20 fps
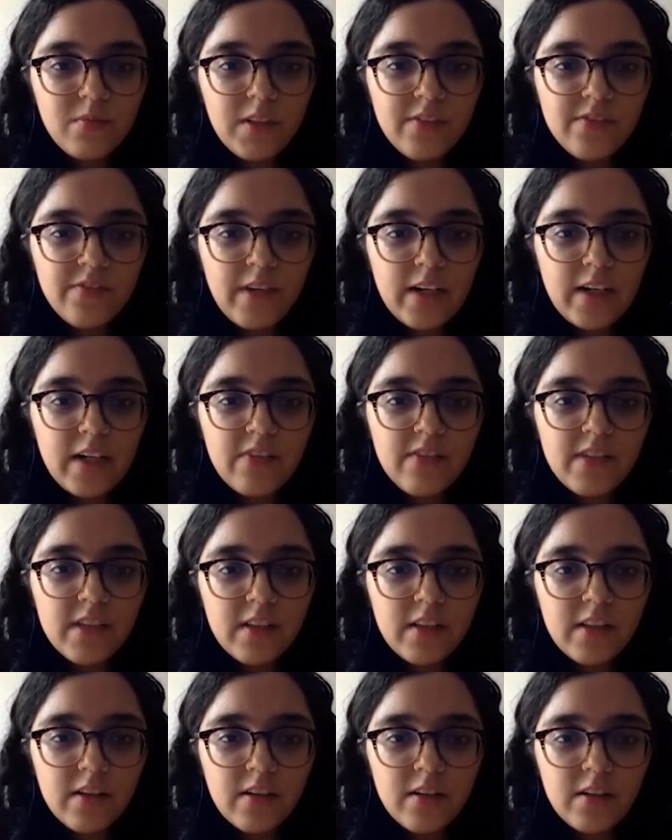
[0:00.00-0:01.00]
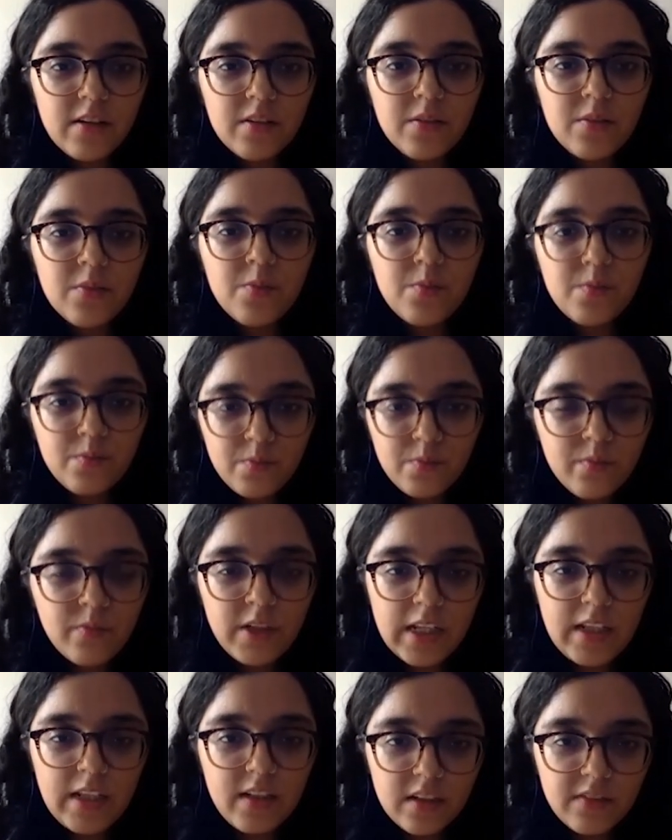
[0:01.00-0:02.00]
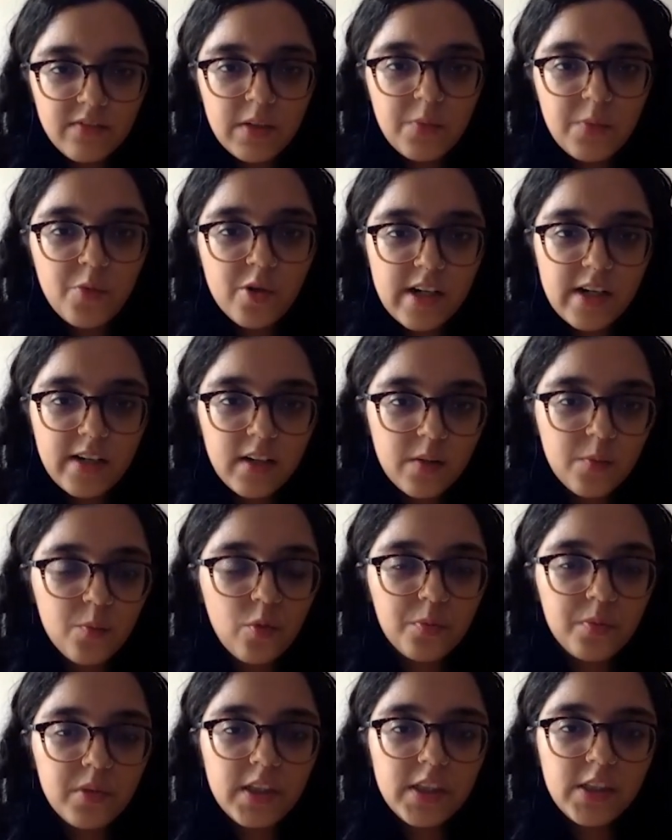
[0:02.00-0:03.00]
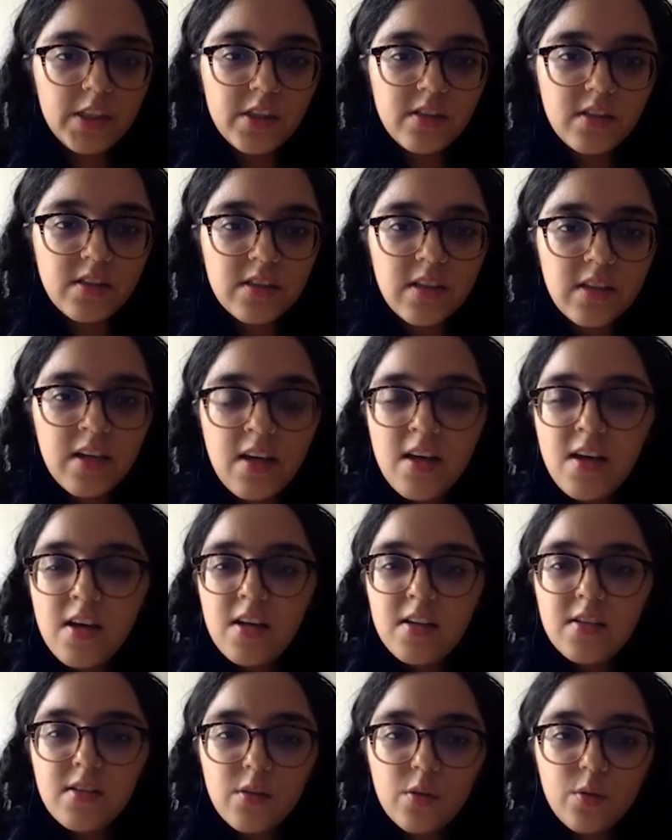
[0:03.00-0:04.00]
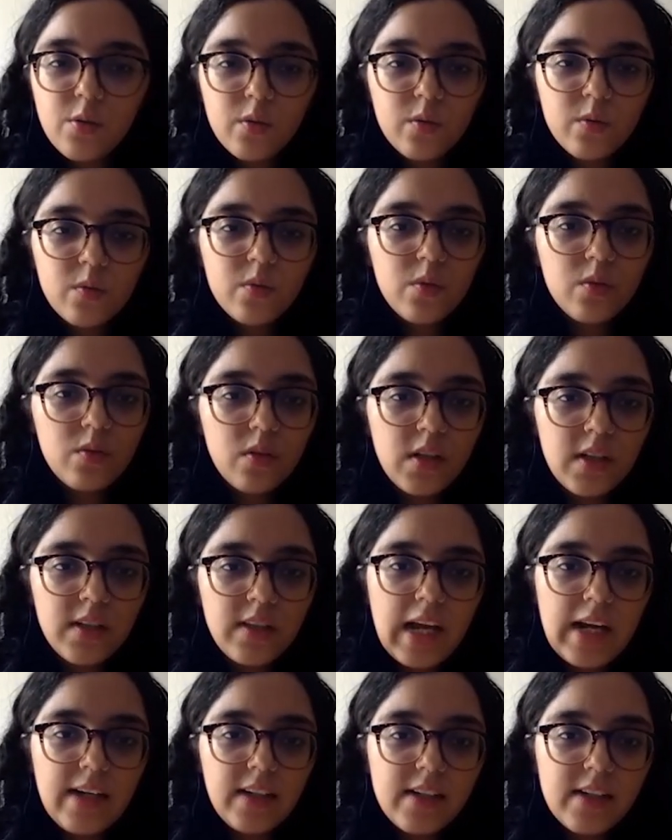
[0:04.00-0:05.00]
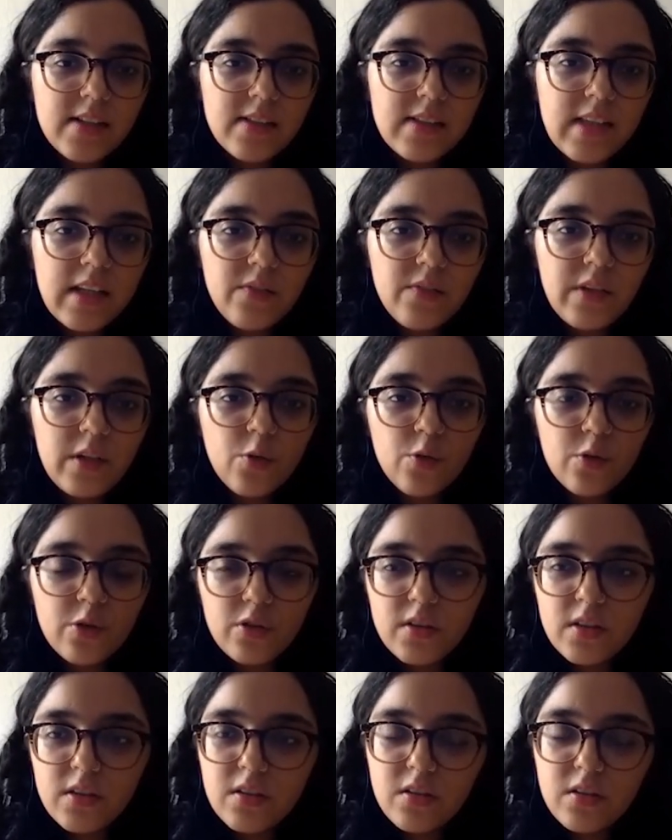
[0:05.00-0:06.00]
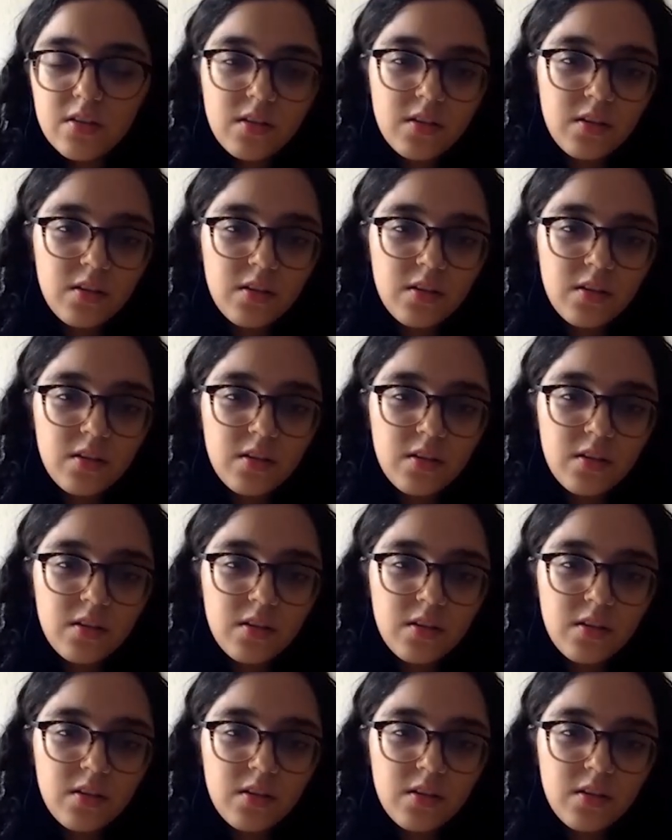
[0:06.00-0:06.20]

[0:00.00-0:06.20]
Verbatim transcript: in fact, even the relatively protected populations. So in that case, then we go to the